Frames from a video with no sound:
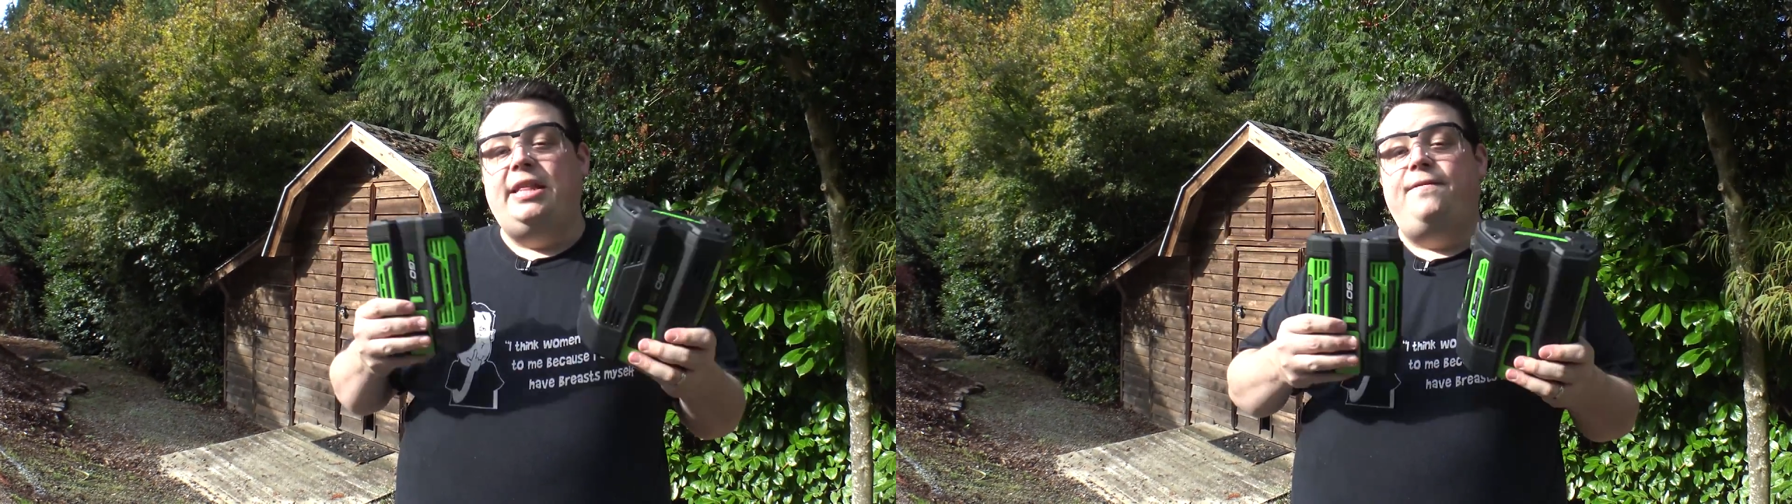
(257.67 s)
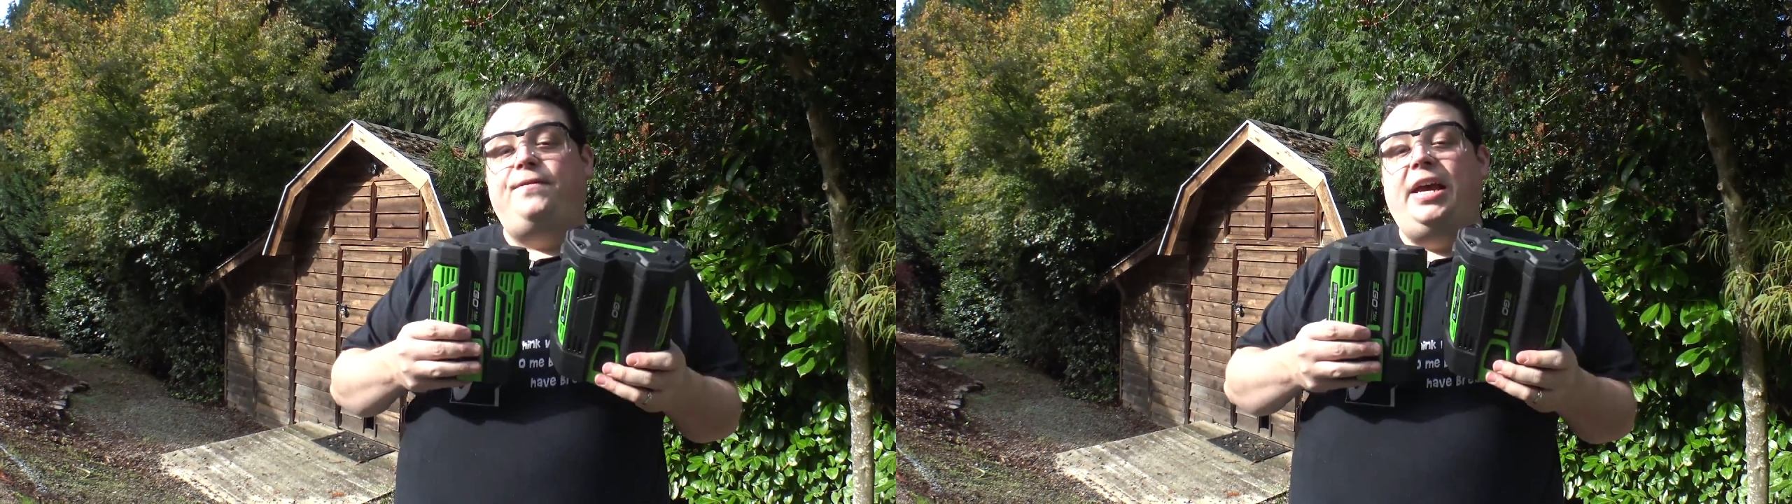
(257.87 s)

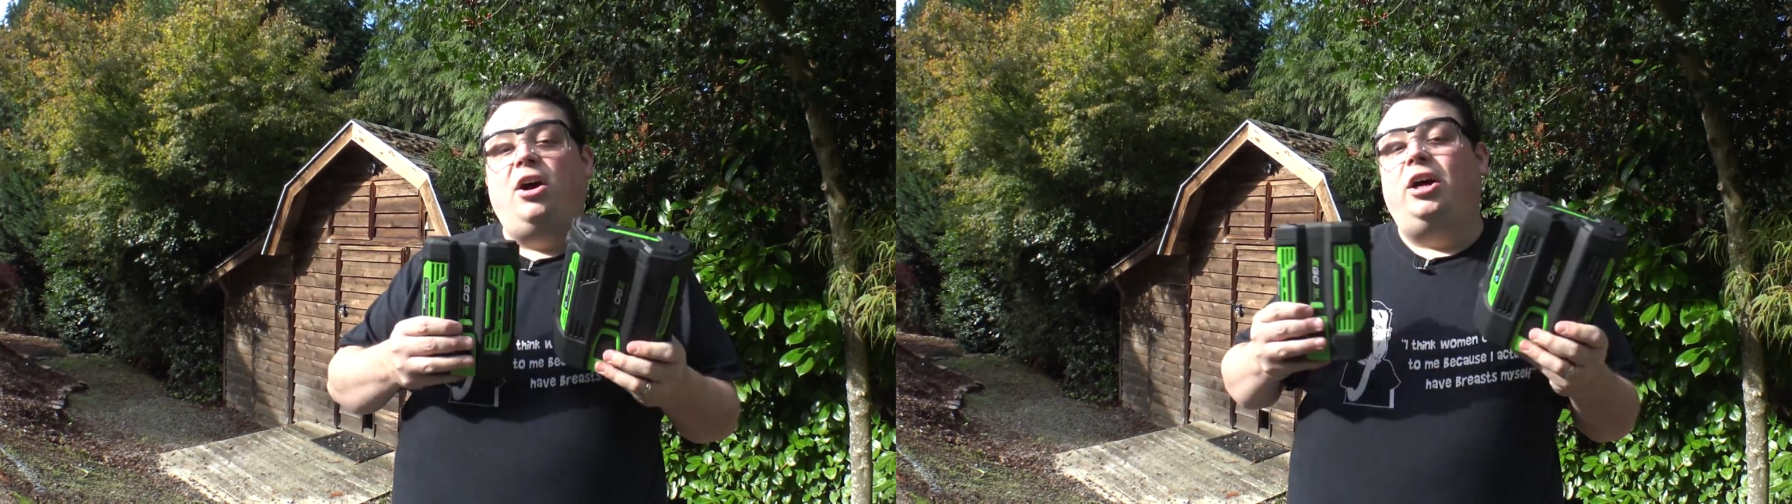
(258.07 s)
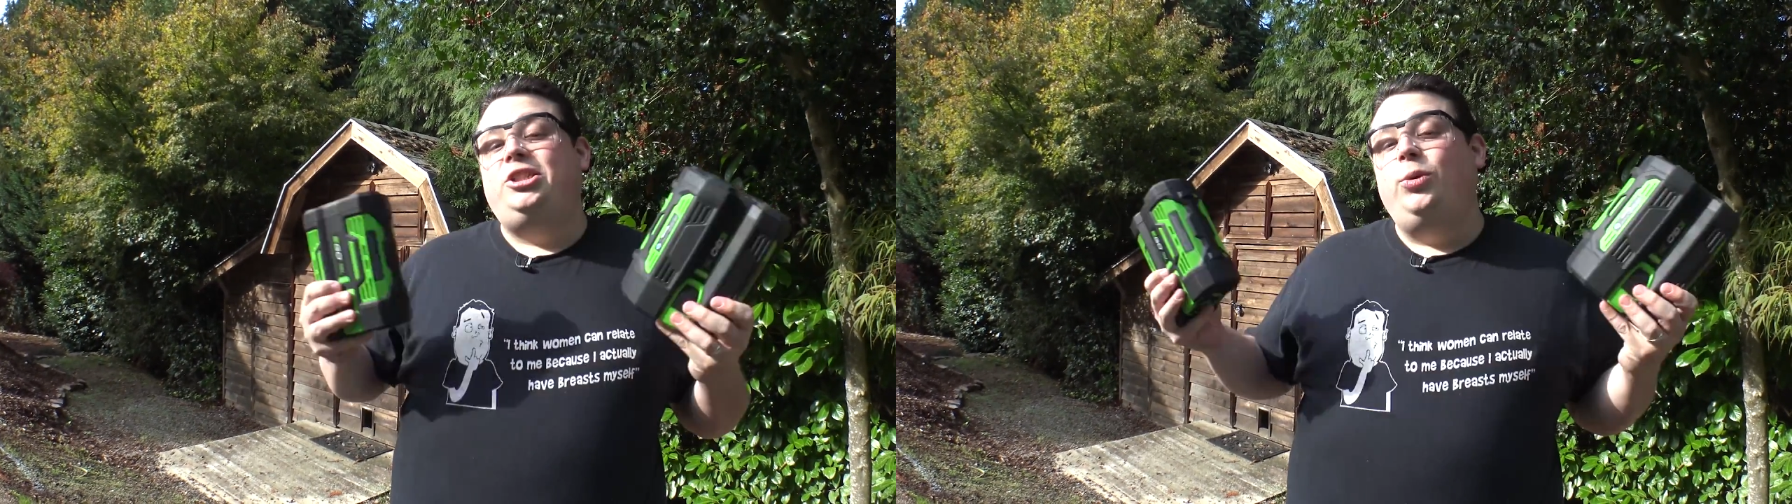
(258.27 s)
and they fit
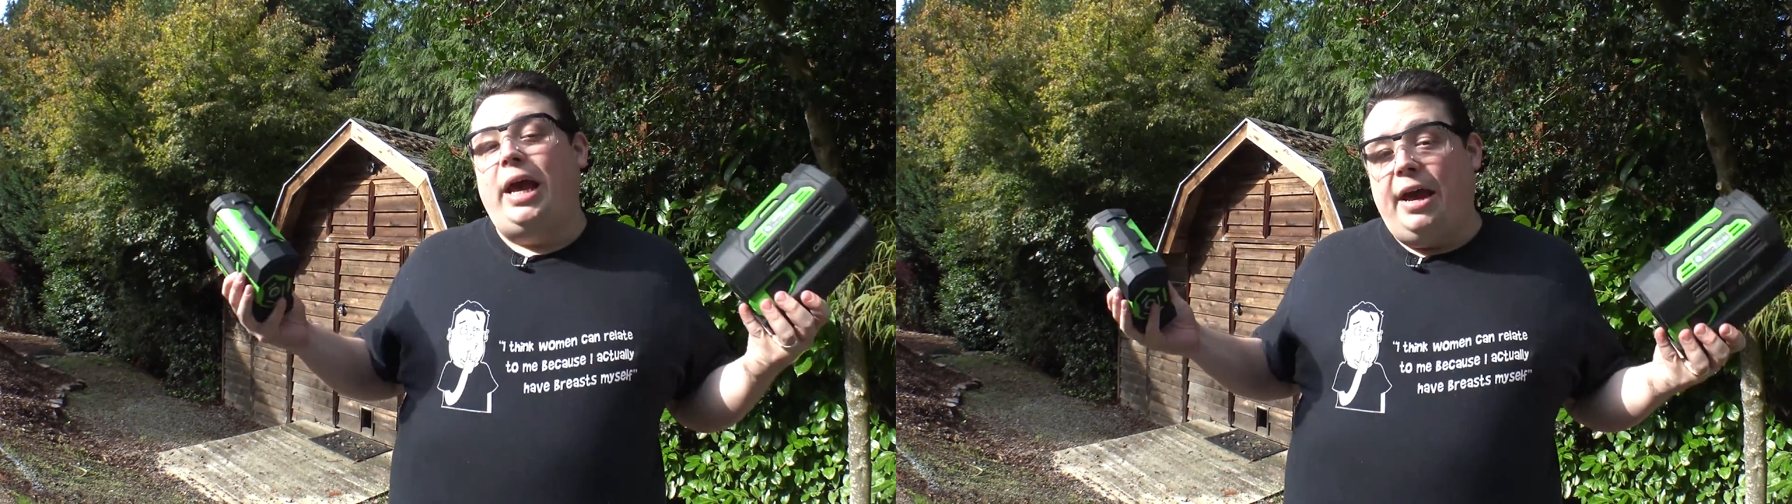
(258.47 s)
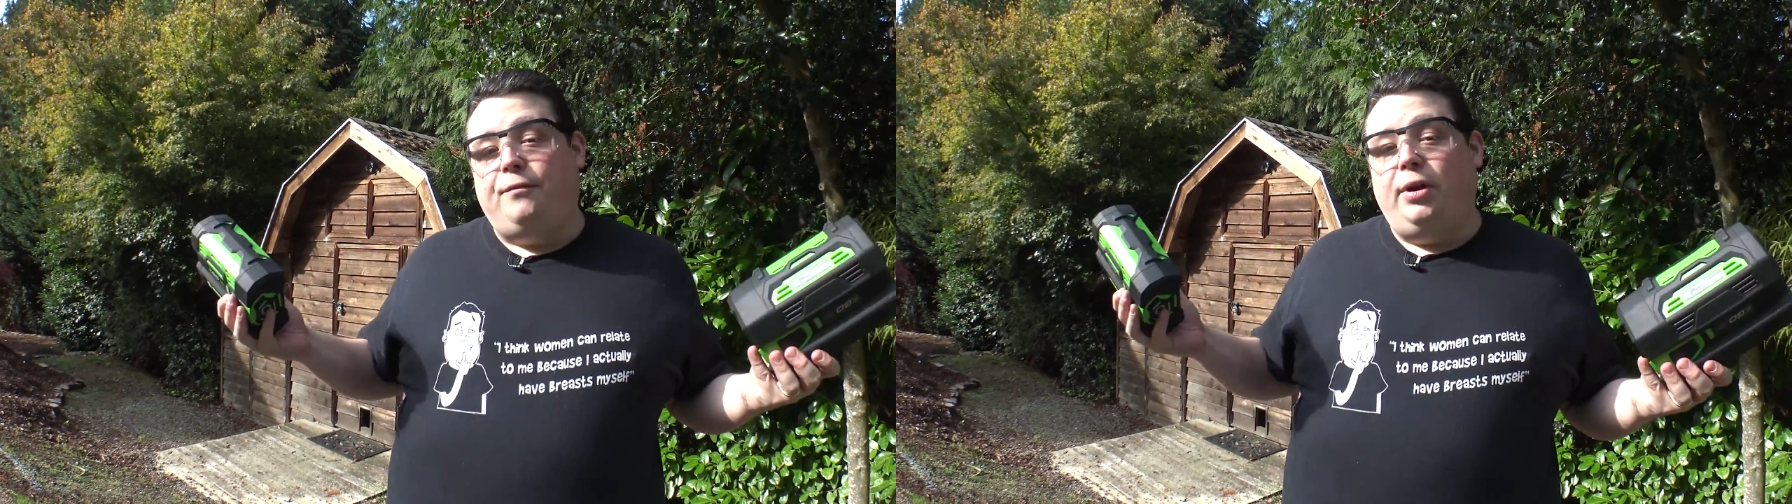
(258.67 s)
onto
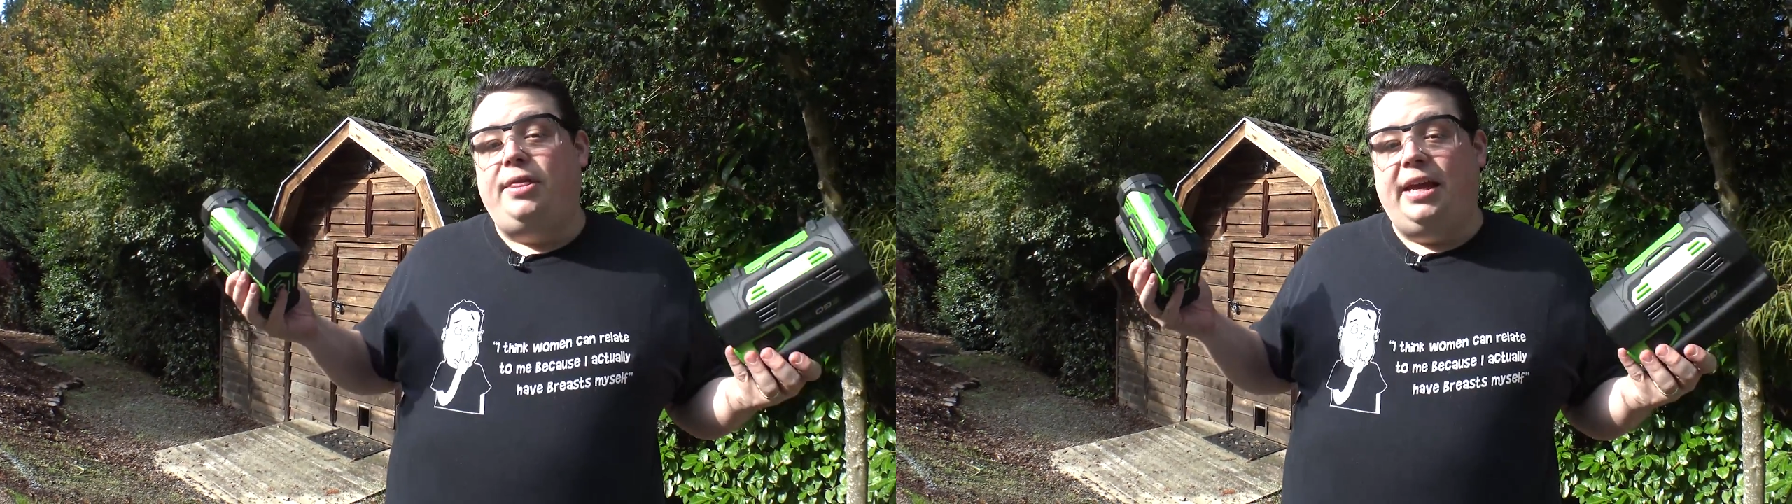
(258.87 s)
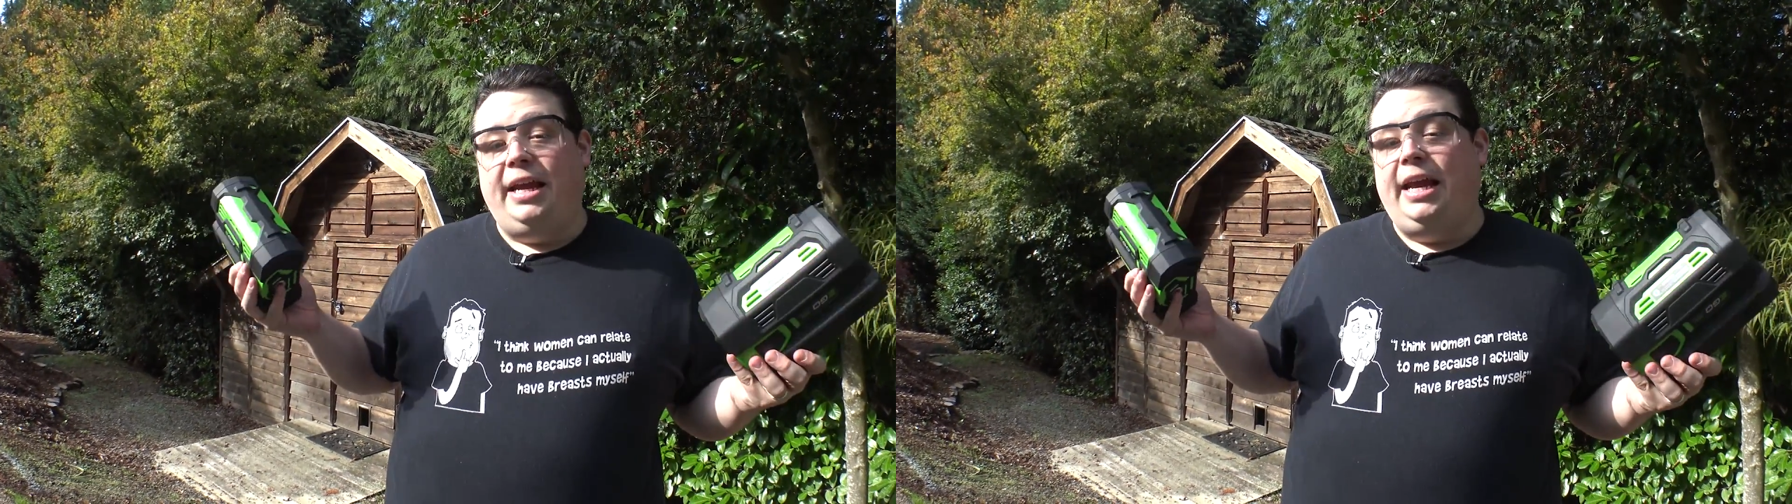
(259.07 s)

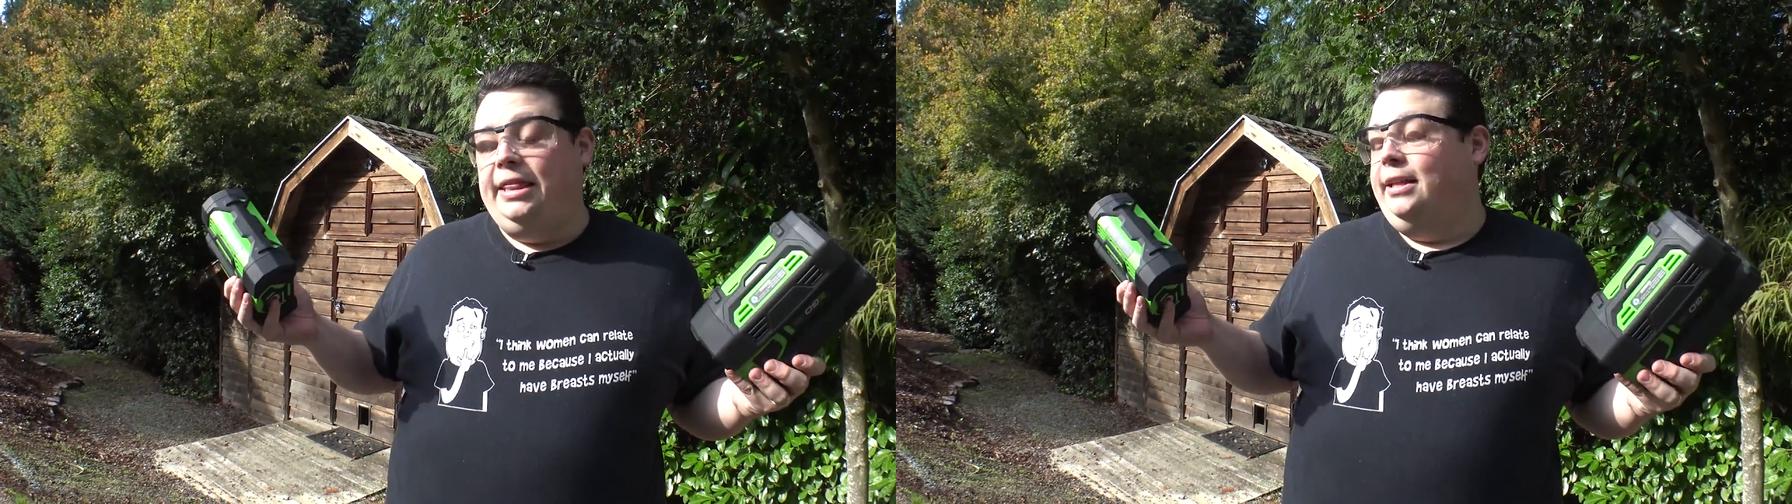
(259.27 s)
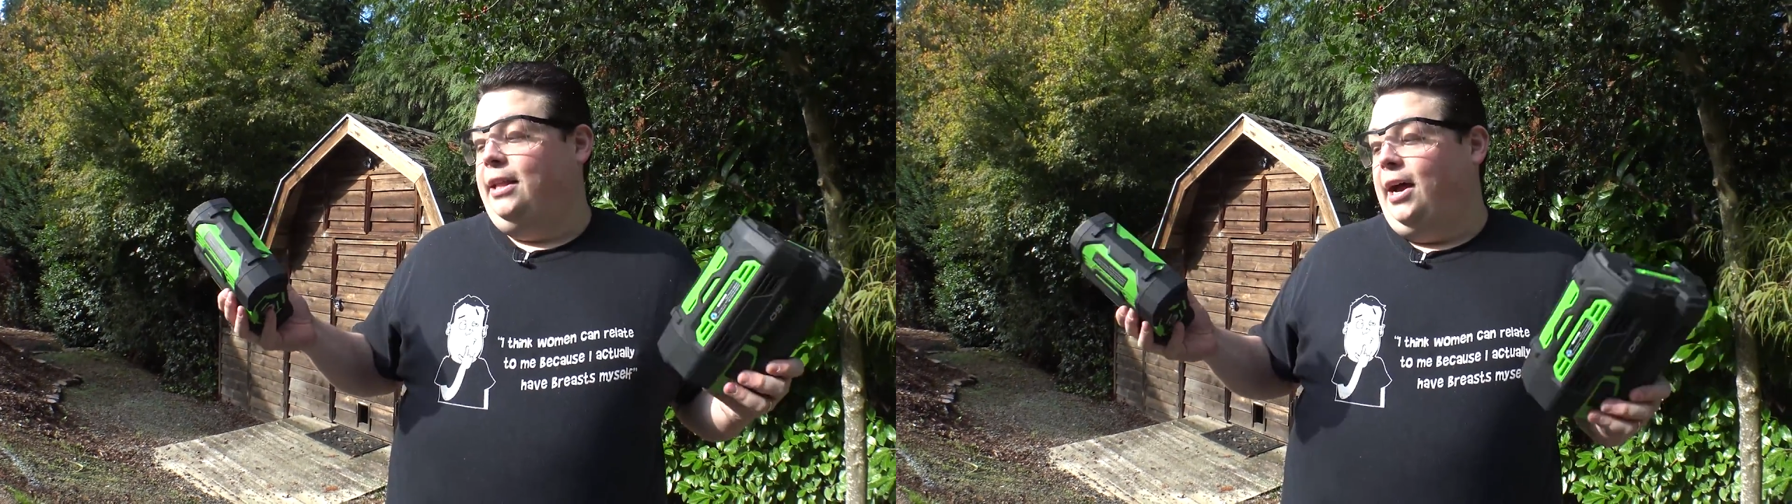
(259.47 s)
everything
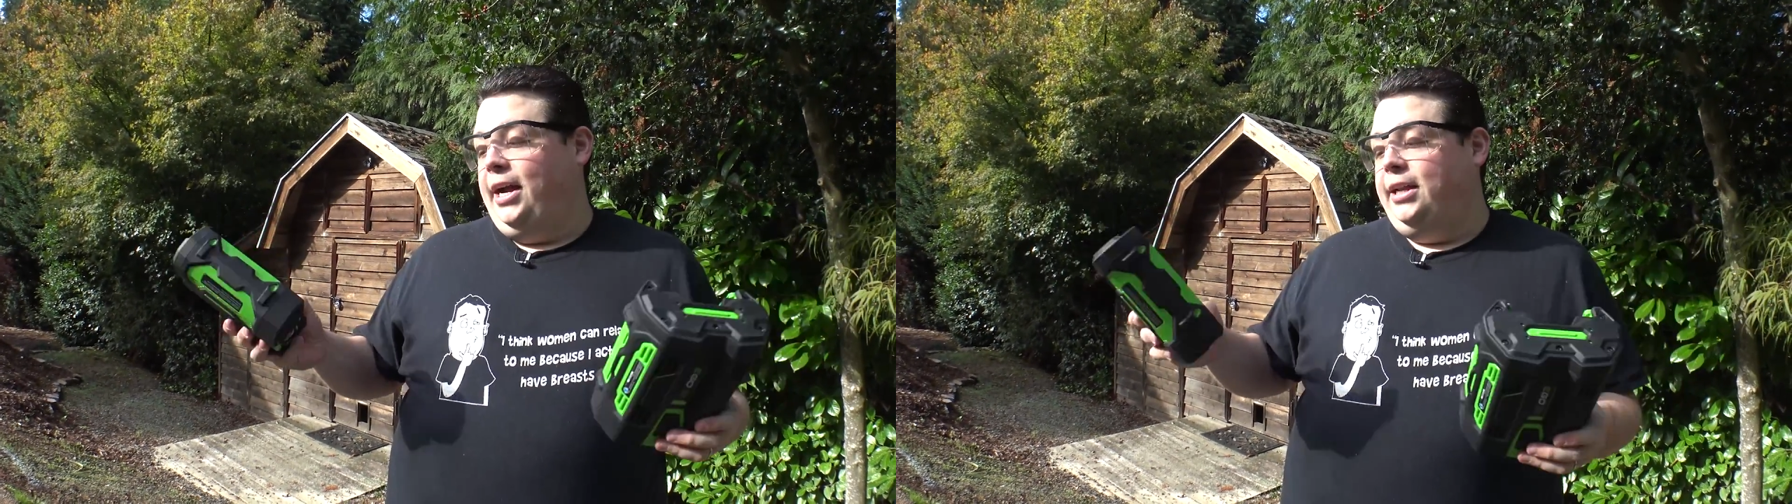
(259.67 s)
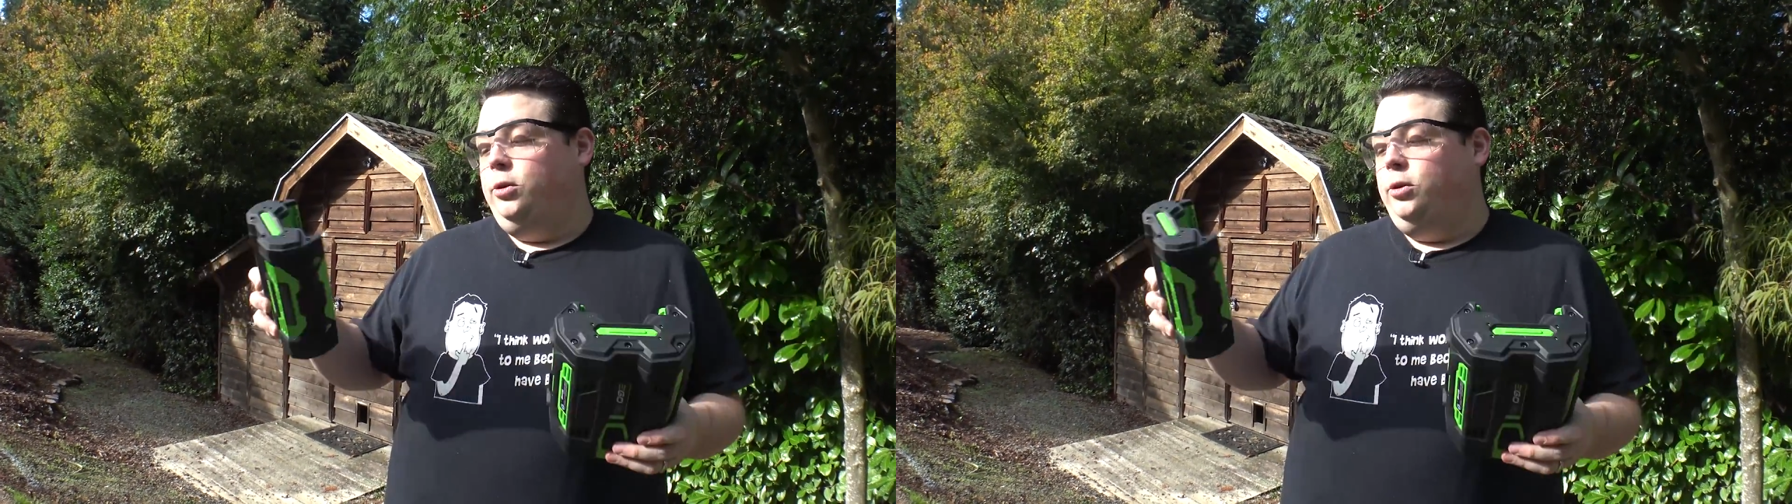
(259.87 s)
in the line.